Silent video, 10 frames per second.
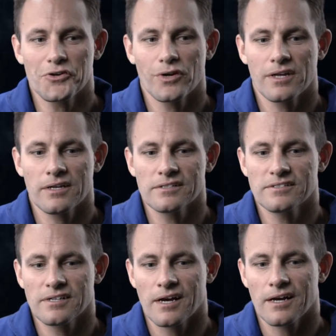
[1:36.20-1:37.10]
know, it
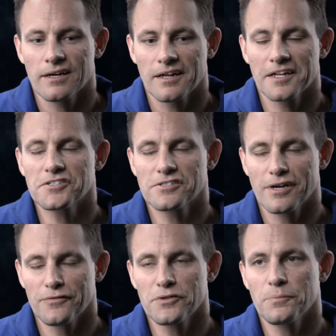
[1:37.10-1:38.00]
is, uh, it's
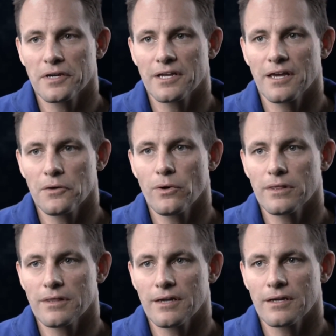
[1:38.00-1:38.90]
tough to pick any one
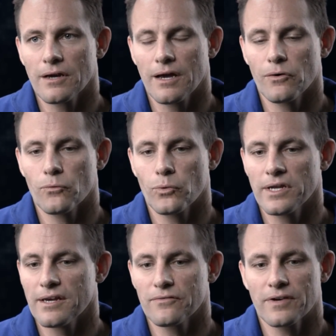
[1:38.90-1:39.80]
thing. Uh, we
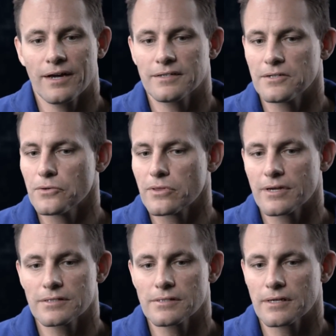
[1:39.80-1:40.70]
have gotten to do
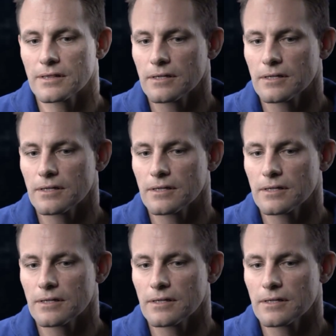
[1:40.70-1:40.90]
things like